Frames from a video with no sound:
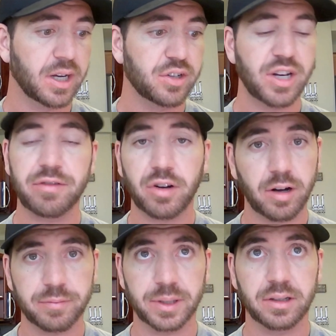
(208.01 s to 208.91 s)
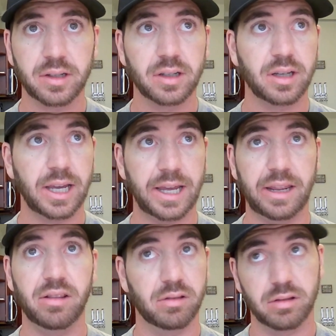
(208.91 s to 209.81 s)
Jeff Hoffman,
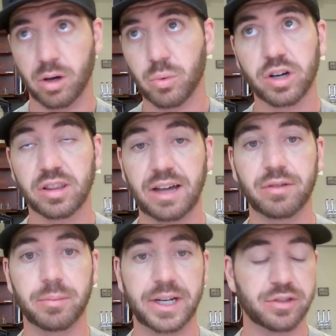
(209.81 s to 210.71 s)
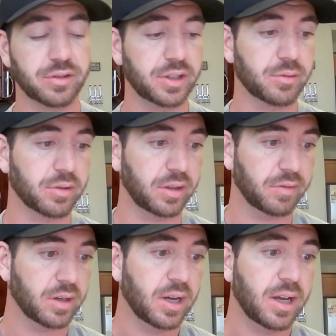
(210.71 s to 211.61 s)
a lower level major league reliever.